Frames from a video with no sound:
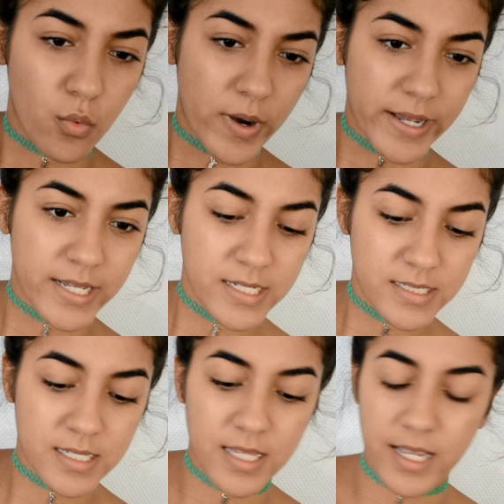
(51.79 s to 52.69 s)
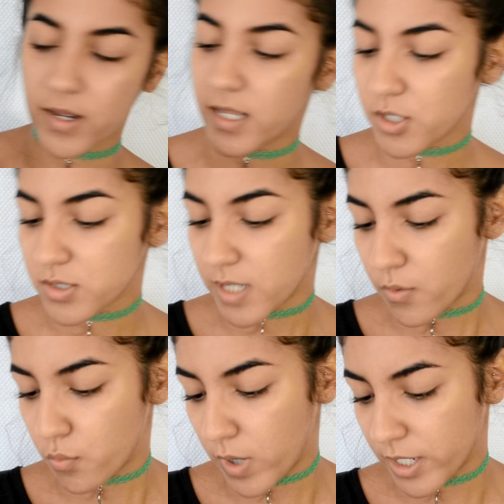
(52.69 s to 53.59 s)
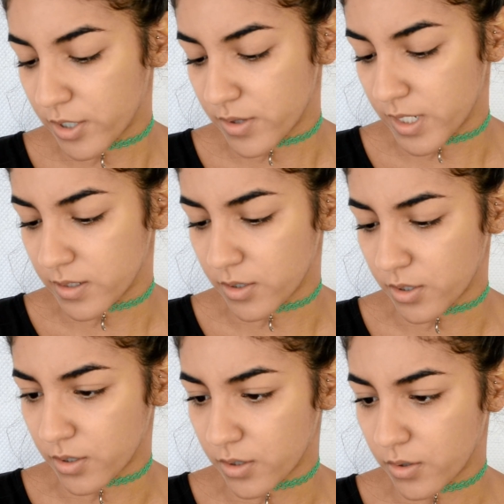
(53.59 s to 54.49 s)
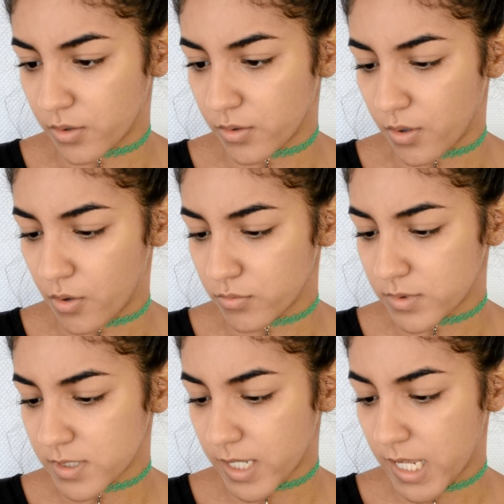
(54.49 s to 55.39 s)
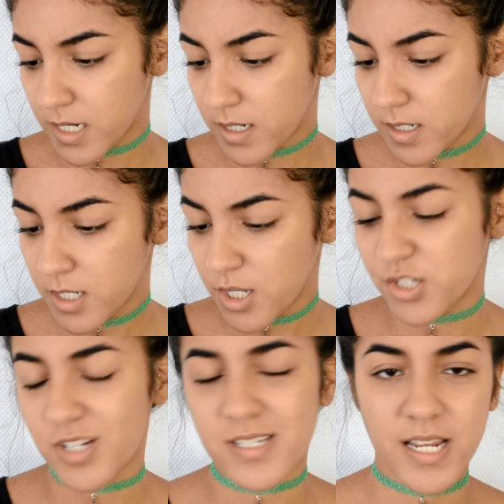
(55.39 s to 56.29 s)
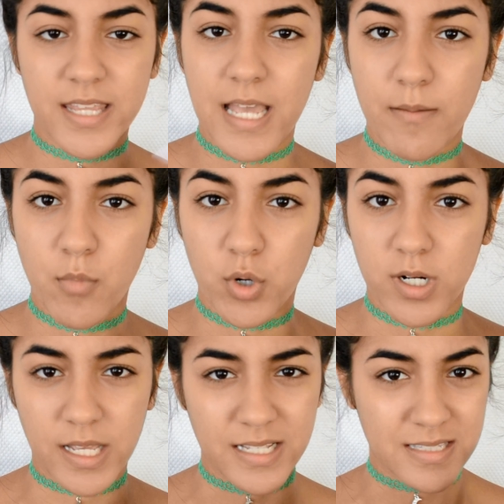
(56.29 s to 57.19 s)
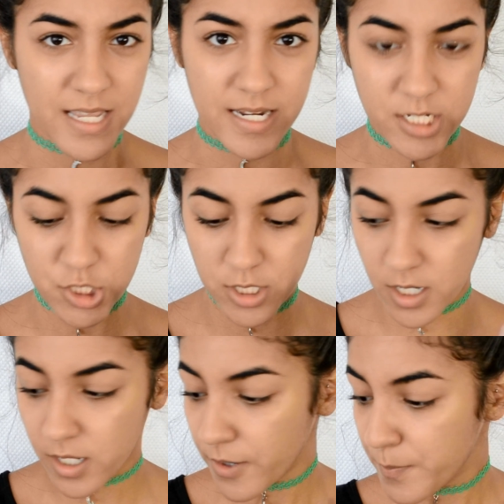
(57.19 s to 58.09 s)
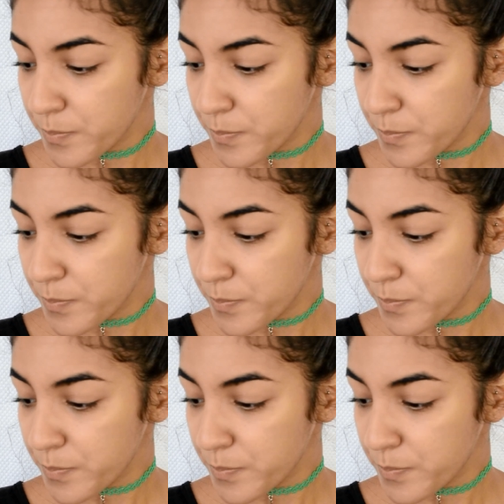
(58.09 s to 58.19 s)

white. Like, it looks like whiter than her own skin, just to get that more like deadish look.